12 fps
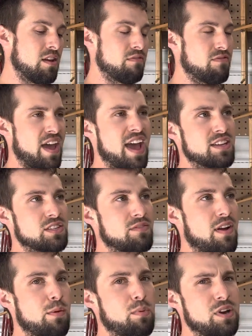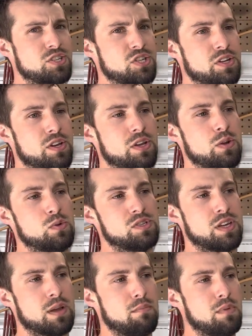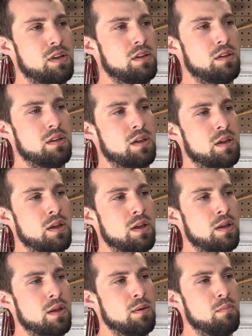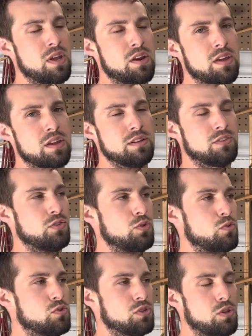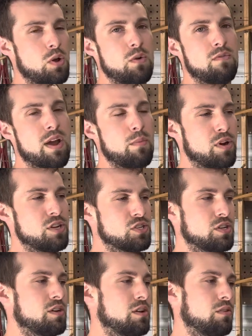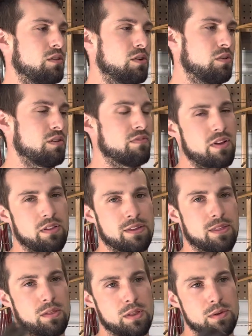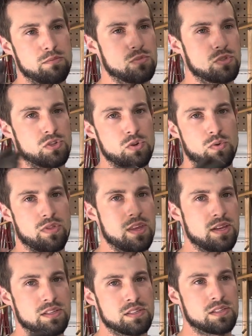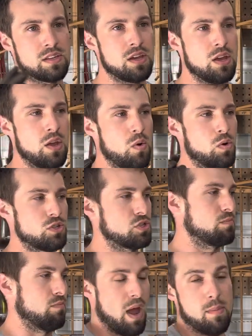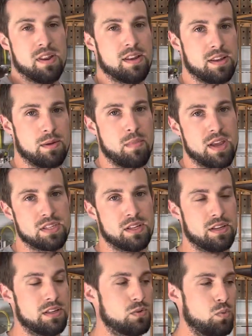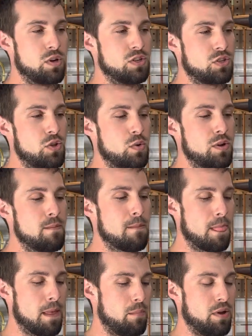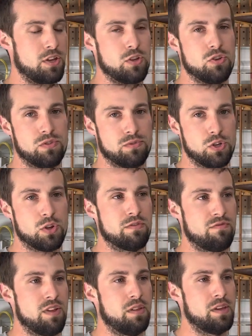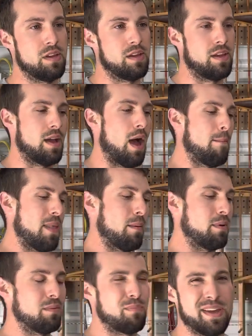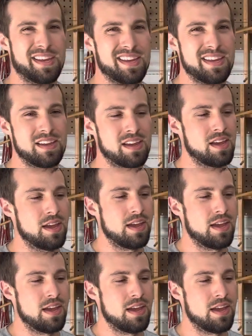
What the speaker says: fast vibration, it was like a immediate to slow vibration. It literally felt like the limbs doing this, which, I mean, basically is what it's doing, but you could feel it. I'm not being picky.